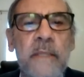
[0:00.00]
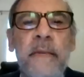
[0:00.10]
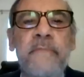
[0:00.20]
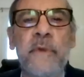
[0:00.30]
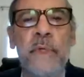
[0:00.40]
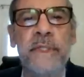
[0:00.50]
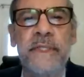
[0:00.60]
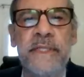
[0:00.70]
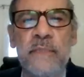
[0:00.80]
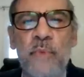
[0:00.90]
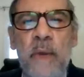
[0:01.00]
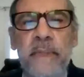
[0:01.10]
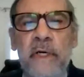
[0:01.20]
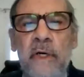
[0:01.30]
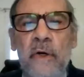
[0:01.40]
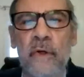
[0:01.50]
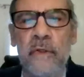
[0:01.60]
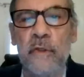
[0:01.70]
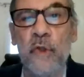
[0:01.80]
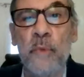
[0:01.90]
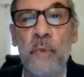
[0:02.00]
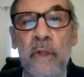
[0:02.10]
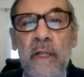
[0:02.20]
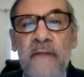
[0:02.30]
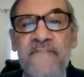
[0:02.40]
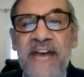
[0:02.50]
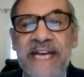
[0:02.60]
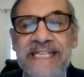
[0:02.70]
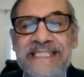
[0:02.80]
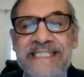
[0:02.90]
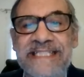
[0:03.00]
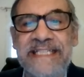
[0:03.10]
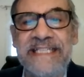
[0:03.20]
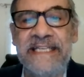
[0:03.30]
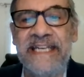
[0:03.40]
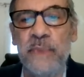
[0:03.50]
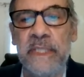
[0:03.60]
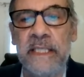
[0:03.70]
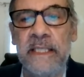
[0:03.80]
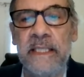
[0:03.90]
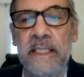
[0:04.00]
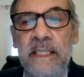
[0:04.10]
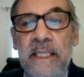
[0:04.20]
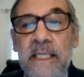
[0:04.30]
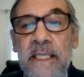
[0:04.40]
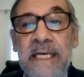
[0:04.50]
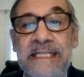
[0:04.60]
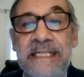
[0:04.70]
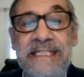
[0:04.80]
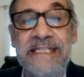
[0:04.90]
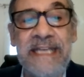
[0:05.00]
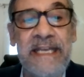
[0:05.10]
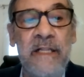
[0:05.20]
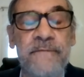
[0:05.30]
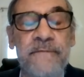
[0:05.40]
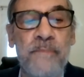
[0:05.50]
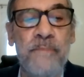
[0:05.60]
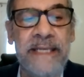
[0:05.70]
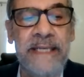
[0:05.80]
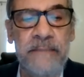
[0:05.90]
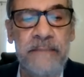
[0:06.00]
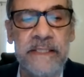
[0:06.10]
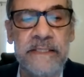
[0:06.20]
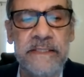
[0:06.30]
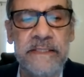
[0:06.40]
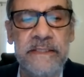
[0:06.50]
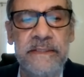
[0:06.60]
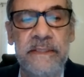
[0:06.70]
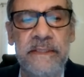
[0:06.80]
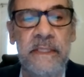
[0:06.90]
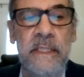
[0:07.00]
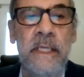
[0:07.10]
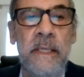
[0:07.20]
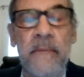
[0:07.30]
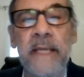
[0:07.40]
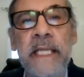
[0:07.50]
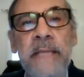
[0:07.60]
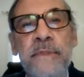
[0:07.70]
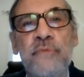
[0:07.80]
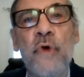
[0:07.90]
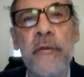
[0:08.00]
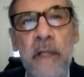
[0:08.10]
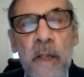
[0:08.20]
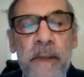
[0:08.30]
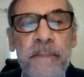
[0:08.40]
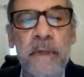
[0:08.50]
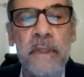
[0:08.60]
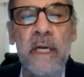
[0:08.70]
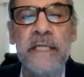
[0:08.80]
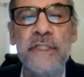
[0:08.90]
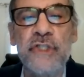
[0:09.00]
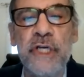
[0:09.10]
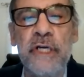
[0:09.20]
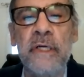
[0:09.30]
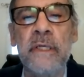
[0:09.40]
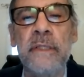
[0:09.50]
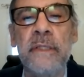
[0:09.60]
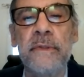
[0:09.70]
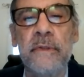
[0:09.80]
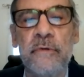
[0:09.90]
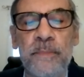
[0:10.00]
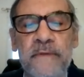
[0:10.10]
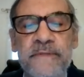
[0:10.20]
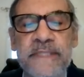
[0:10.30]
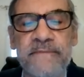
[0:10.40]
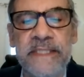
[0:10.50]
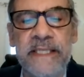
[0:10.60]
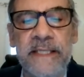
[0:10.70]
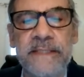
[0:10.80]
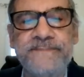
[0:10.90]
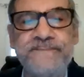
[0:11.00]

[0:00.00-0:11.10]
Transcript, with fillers: everyone to this webinar on global vaccine inequity, a tale of two pandemics. My name is Roy Culpepper. I chair the Group of 78.